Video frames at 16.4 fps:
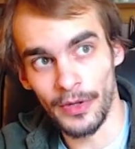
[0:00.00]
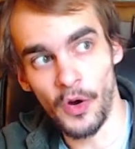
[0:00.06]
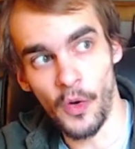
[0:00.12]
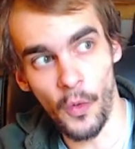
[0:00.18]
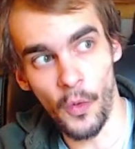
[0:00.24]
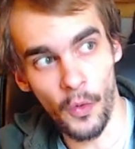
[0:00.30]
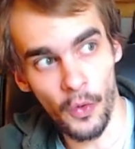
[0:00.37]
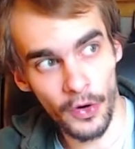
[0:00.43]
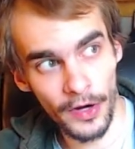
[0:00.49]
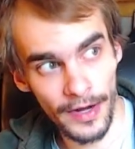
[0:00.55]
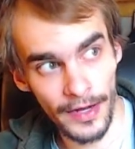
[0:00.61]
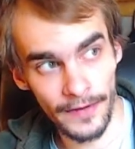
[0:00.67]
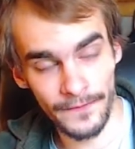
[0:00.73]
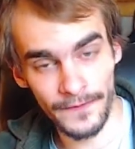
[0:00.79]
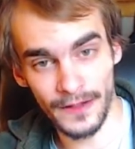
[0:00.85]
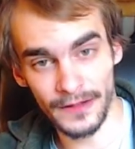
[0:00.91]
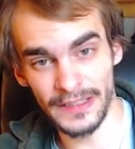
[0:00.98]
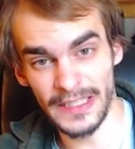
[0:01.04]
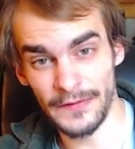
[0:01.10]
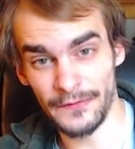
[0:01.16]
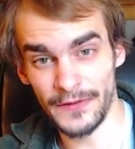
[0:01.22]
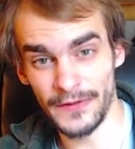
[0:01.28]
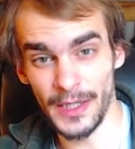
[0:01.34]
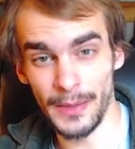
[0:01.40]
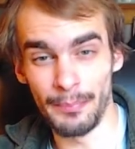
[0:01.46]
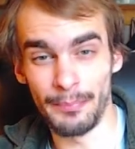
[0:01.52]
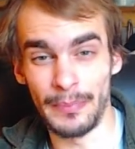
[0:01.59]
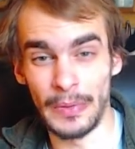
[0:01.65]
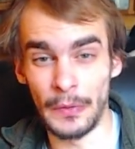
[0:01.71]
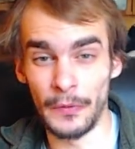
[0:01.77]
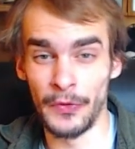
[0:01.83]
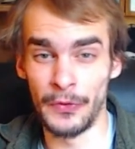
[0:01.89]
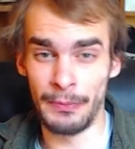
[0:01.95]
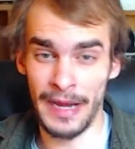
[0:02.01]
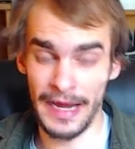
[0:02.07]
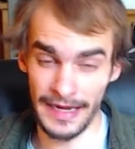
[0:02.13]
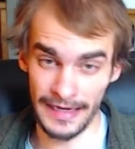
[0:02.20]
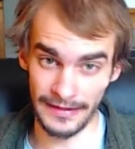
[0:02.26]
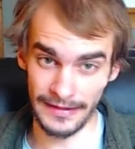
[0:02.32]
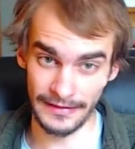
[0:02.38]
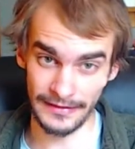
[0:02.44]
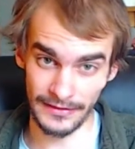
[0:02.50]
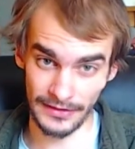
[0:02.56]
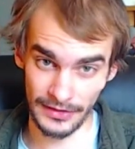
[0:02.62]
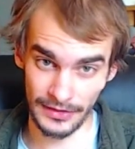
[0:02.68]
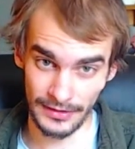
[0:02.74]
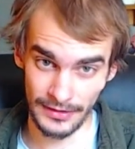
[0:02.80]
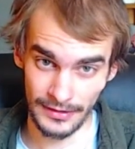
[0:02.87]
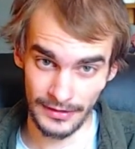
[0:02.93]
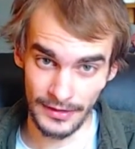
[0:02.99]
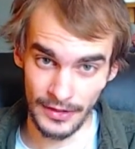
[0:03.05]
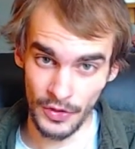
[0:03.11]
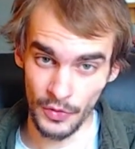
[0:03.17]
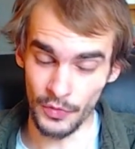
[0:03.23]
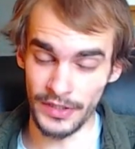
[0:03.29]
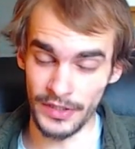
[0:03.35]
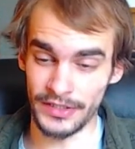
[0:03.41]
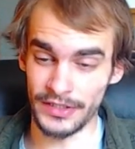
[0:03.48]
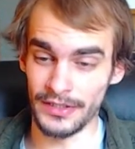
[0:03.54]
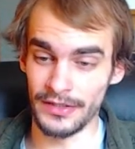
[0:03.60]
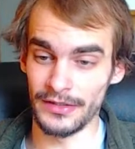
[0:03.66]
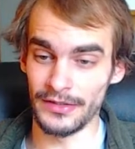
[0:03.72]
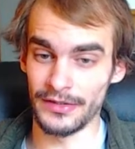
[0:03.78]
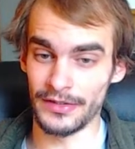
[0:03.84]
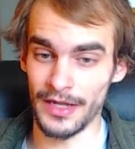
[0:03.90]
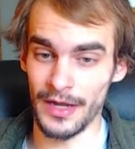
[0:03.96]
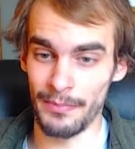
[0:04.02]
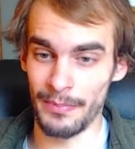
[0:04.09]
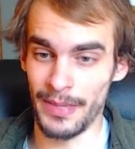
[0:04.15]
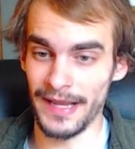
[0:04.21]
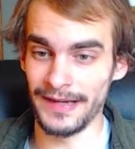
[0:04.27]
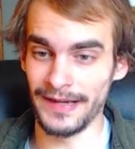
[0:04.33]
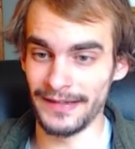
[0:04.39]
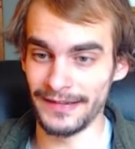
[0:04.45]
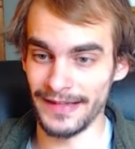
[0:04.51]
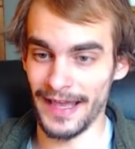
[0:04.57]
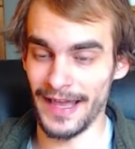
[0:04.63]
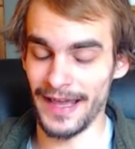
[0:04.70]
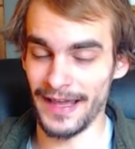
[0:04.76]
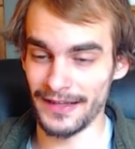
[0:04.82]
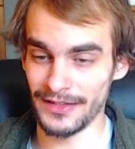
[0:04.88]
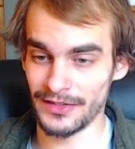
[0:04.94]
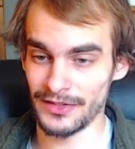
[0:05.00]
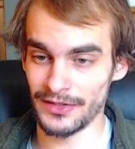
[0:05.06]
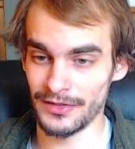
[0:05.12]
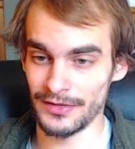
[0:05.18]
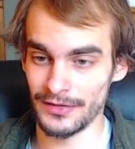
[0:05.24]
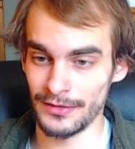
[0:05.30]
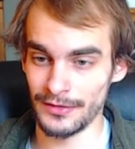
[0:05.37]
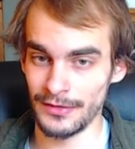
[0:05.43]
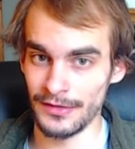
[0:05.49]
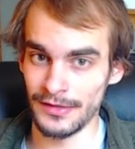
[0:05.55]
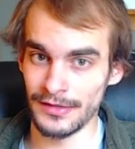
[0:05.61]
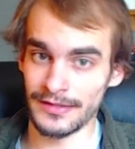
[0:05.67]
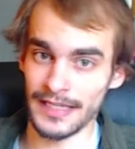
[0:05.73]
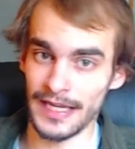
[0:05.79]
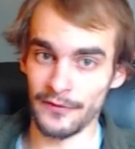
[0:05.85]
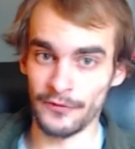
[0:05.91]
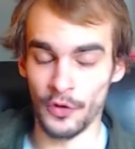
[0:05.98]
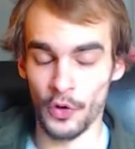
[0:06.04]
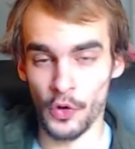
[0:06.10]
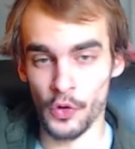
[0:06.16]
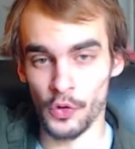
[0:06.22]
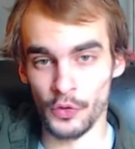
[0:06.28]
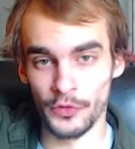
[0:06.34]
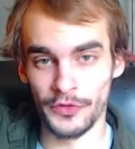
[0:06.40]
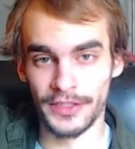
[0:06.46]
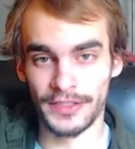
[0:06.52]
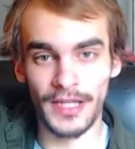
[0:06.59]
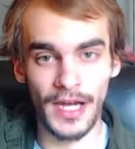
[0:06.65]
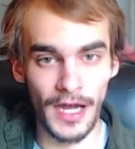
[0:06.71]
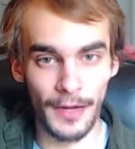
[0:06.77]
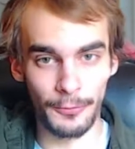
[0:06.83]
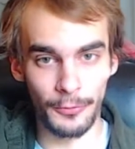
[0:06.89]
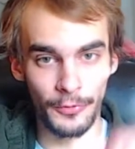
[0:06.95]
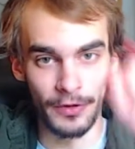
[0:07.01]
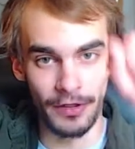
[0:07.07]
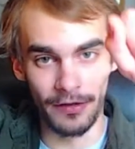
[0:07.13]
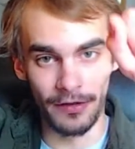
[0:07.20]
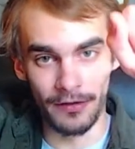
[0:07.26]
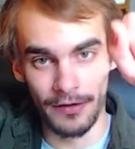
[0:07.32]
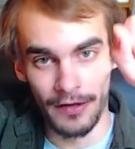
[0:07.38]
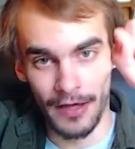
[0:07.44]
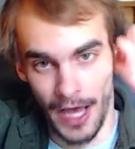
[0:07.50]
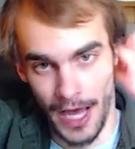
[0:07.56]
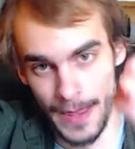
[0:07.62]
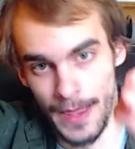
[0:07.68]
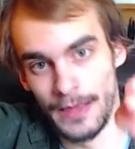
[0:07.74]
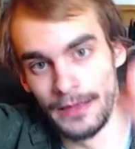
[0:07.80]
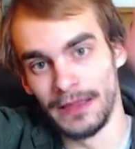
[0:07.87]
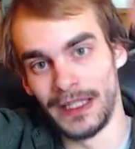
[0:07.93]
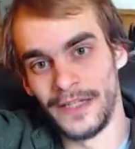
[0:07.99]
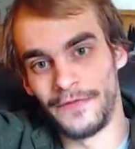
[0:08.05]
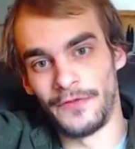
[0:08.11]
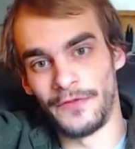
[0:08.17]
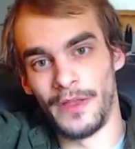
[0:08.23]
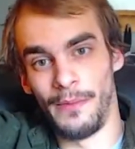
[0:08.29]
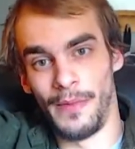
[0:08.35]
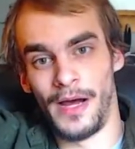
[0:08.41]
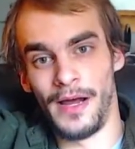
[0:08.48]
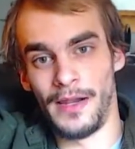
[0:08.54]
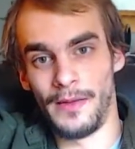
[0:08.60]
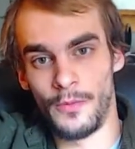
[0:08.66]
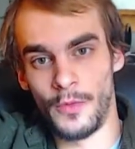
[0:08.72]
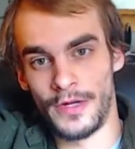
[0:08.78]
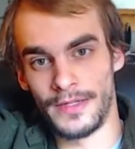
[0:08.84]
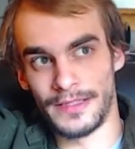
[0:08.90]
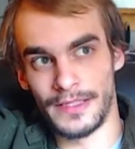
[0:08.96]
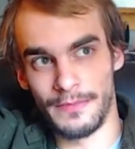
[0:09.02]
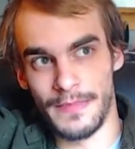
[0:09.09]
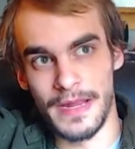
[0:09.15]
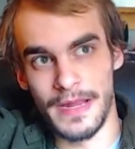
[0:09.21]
Or I have to lift up both panes, which is a pain in the ass, because I have to hold the top one and then lift the bottom one to meet